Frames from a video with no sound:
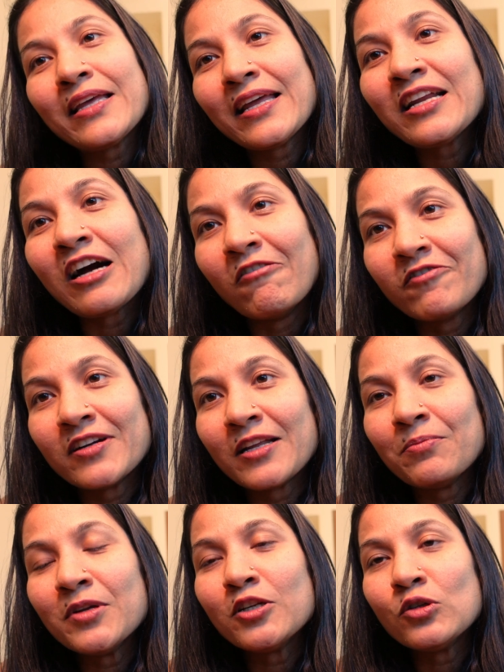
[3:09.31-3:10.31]
can
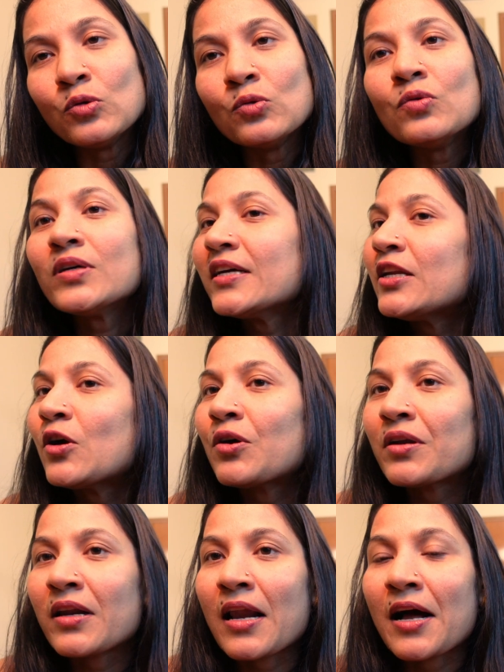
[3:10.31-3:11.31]
comfortably do in
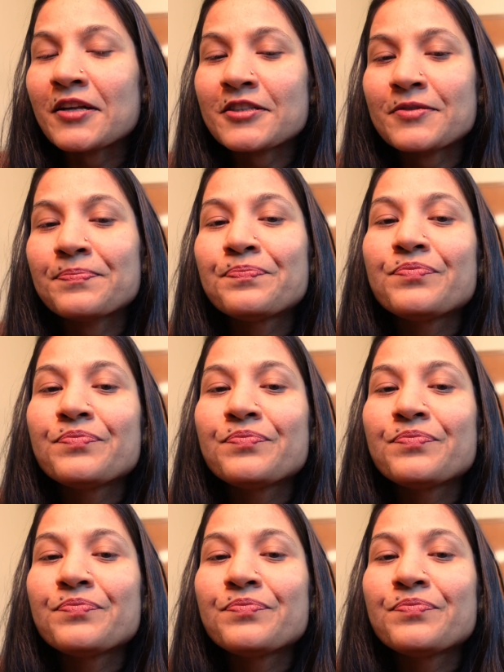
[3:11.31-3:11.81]
your class.